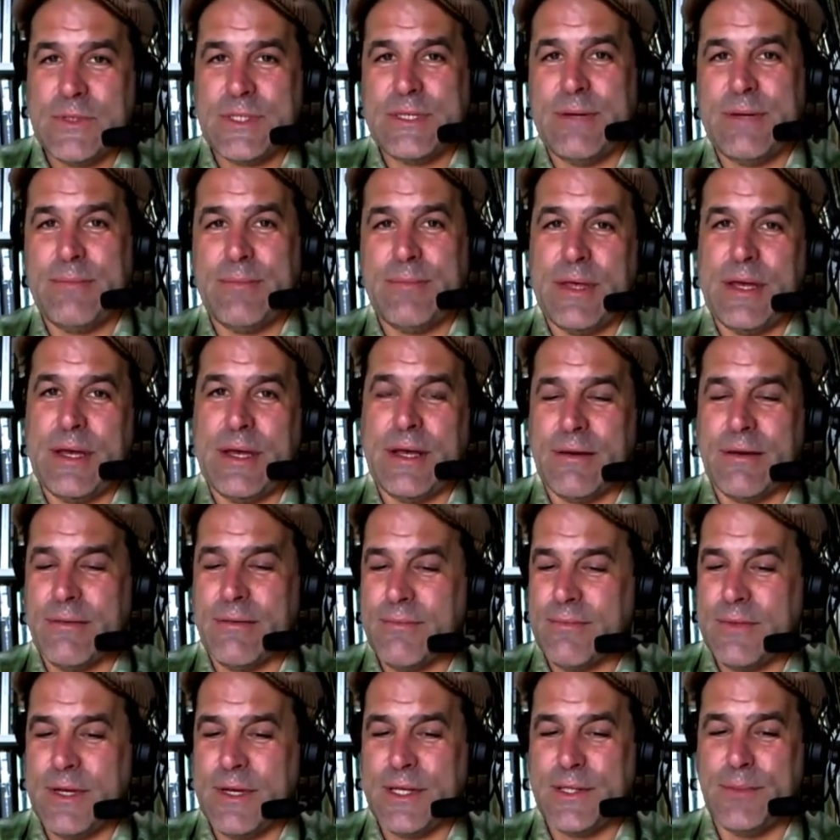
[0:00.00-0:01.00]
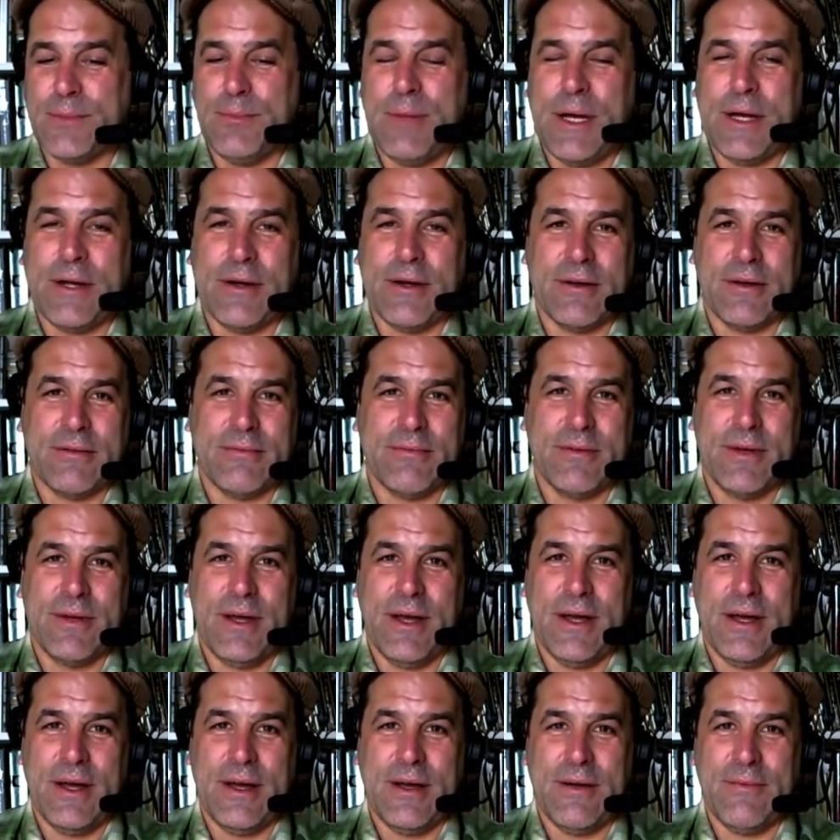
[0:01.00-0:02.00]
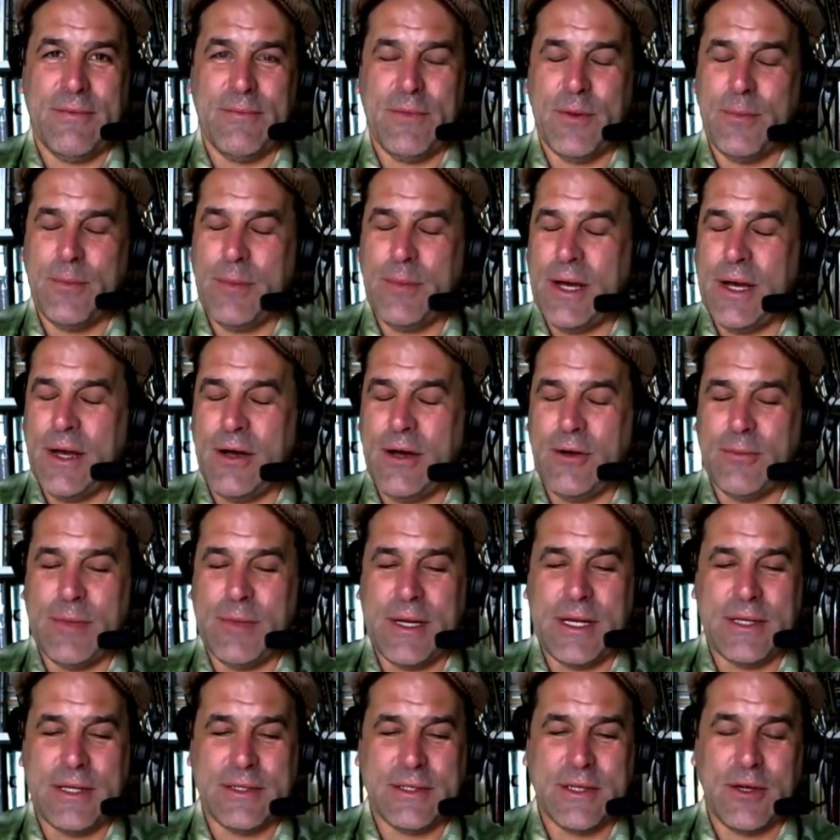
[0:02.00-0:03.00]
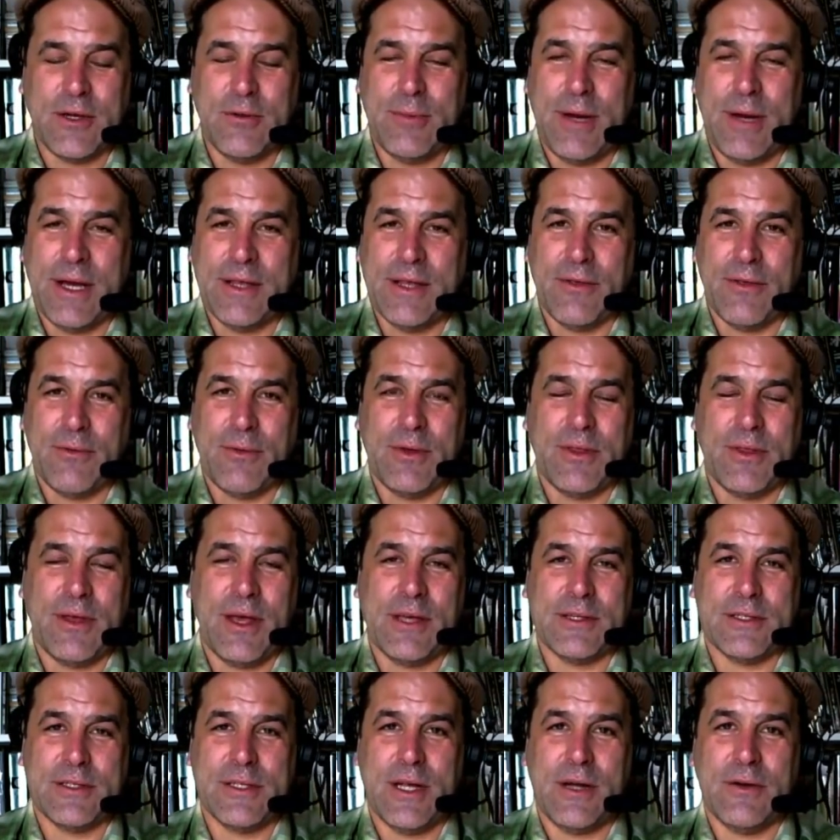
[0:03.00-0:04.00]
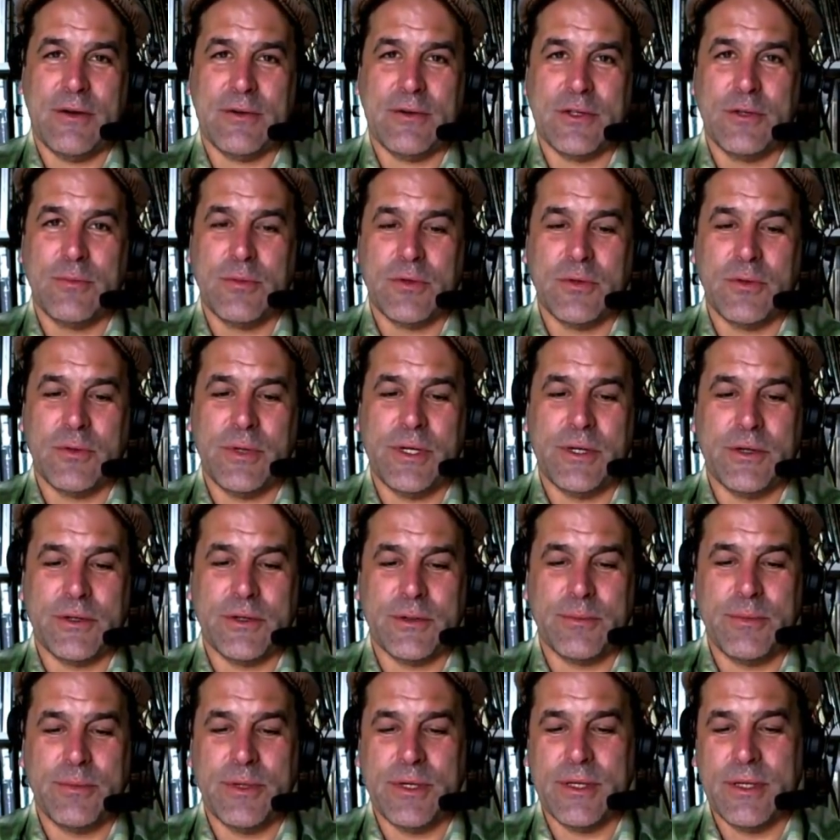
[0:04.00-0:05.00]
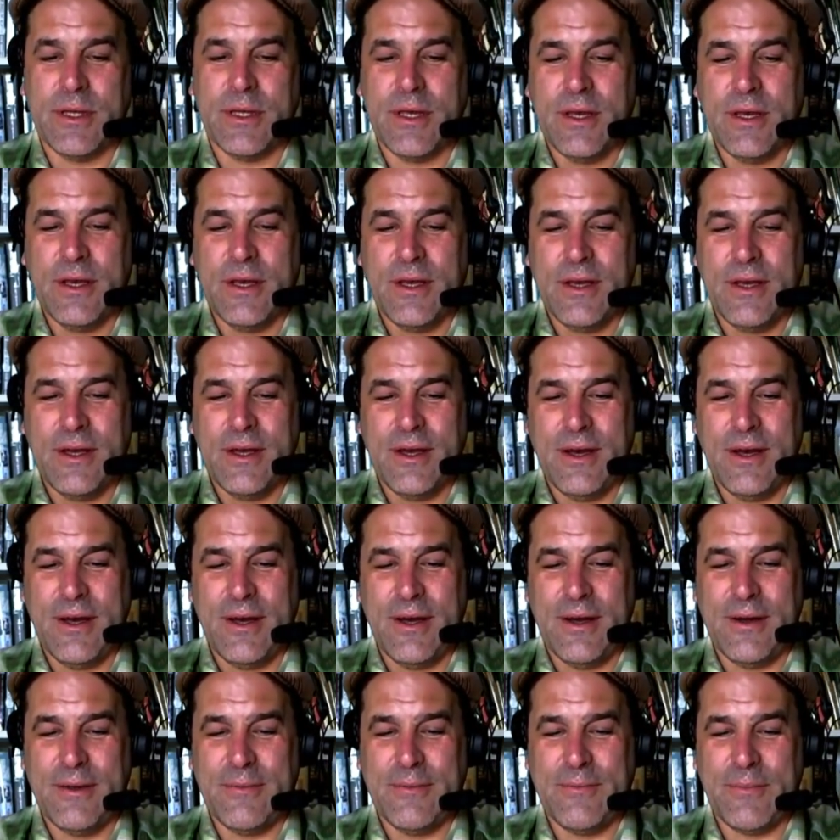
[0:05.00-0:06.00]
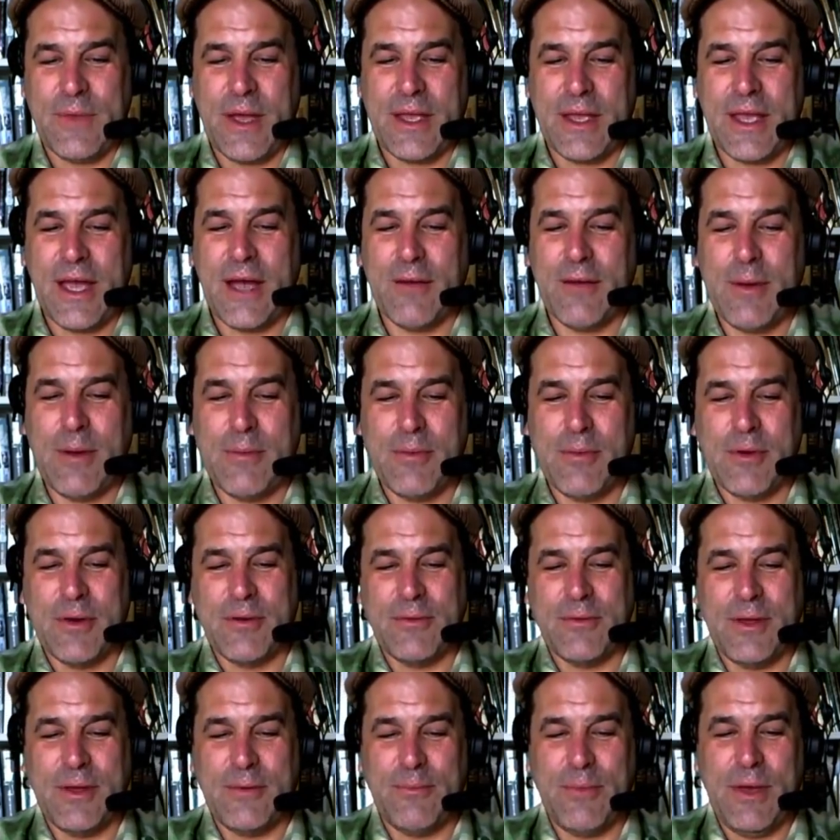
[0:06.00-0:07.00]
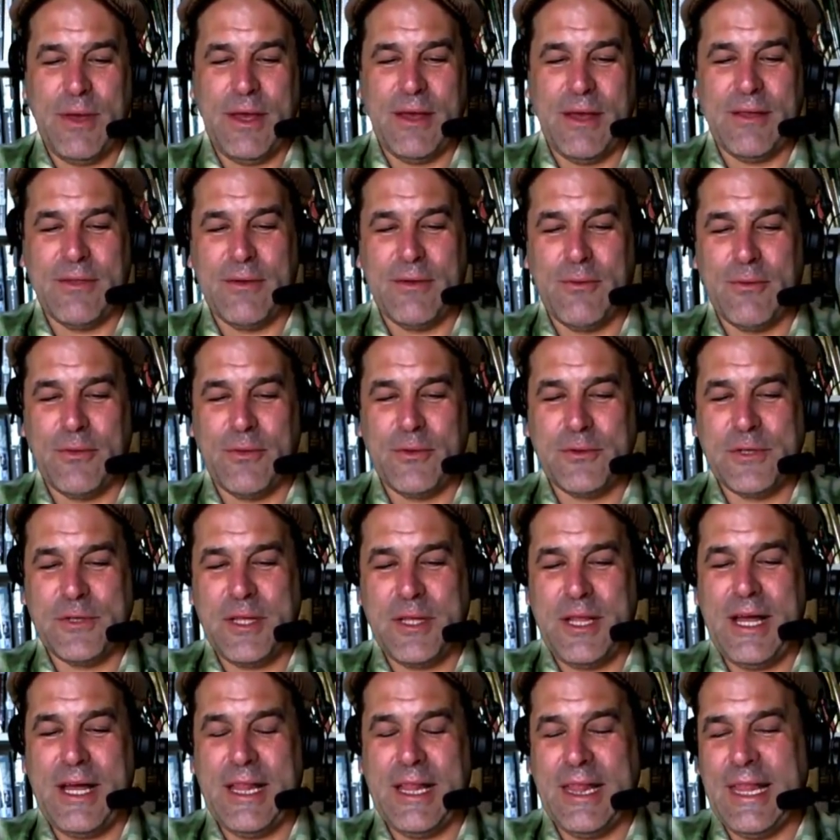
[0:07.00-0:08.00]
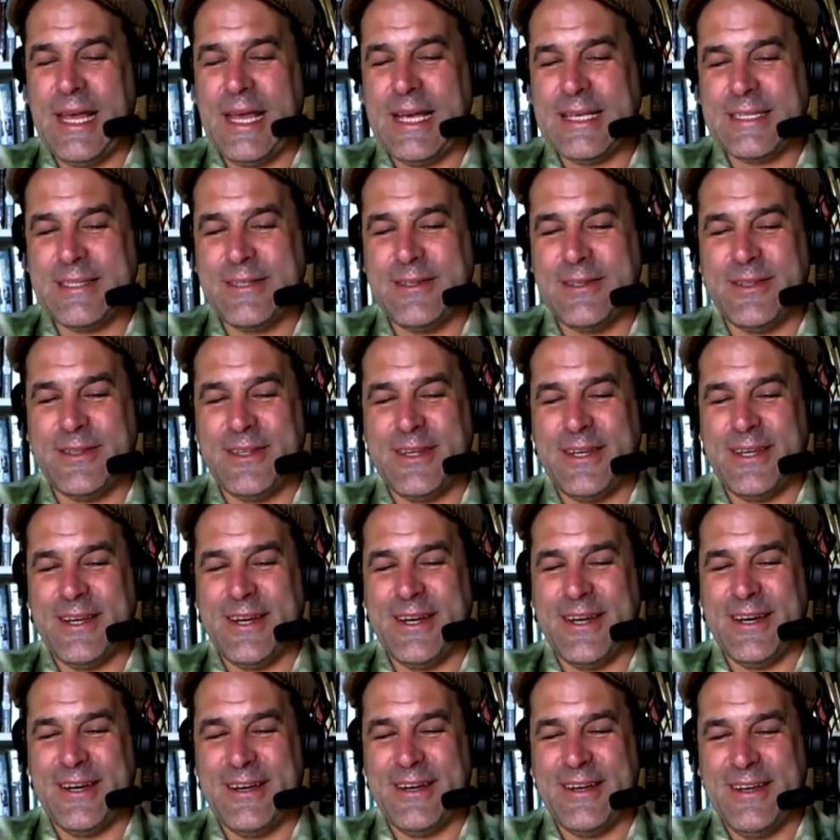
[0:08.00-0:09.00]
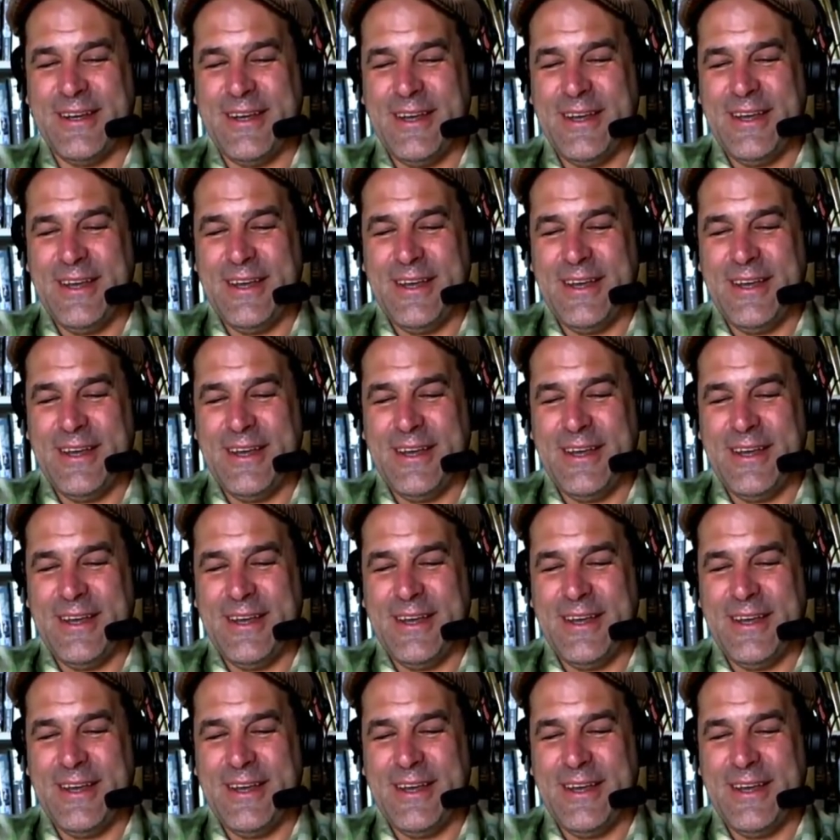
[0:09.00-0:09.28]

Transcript: something that's better, then by all means go buy the $3,000 super tweeters. But I remember it being, there's a lot less to the,